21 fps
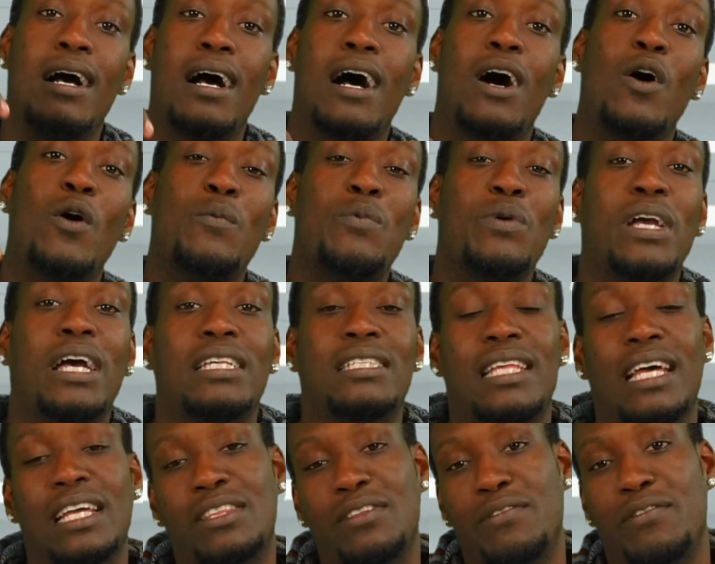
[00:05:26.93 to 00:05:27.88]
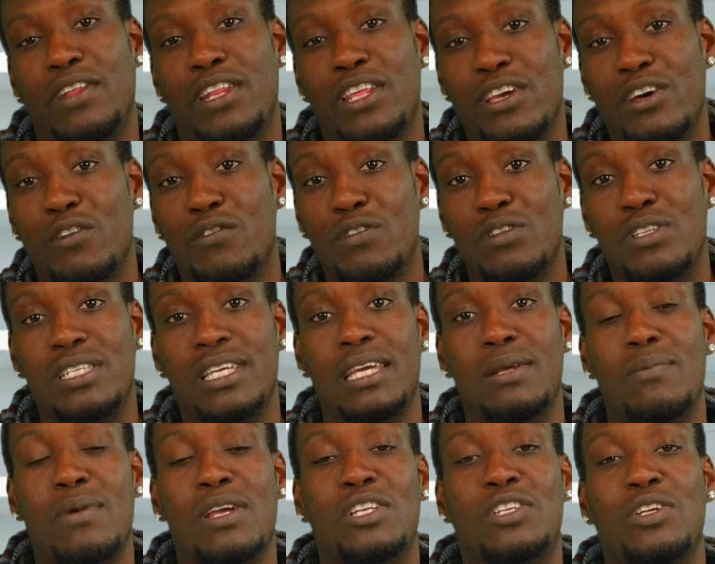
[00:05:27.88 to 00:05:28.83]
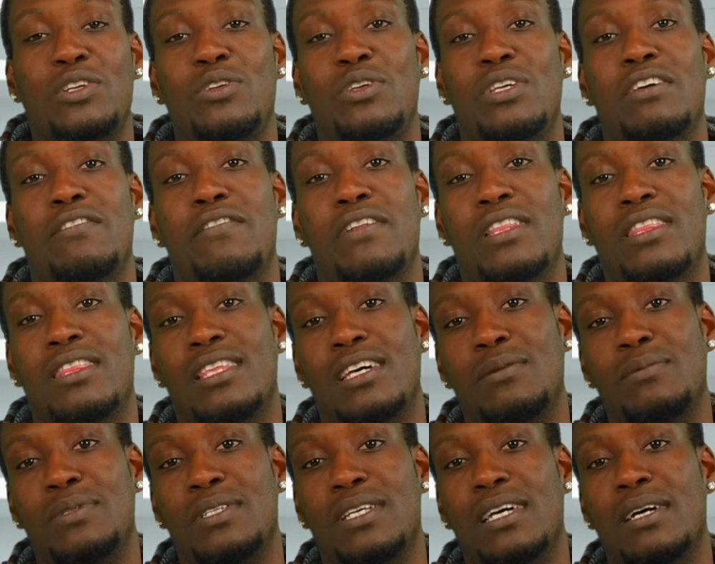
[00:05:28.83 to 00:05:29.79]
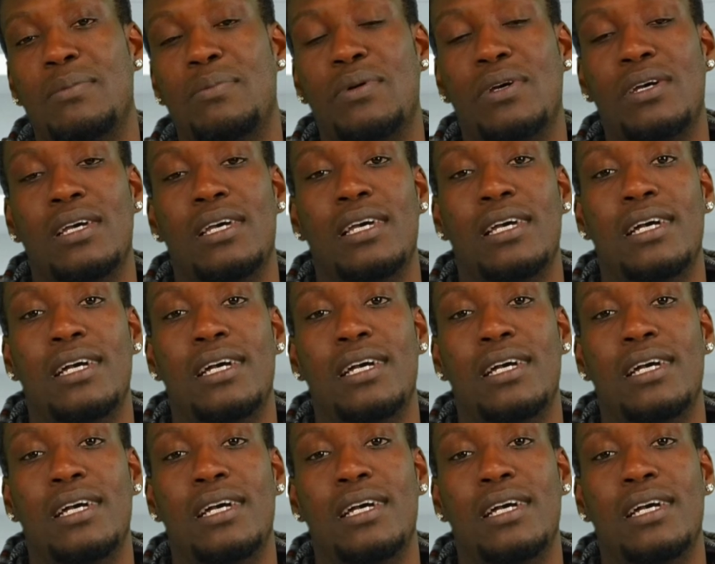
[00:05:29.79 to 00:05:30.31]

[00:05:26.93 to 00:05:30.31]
I hope you guys liked the video. If you did, make sure you give it a thumbs up,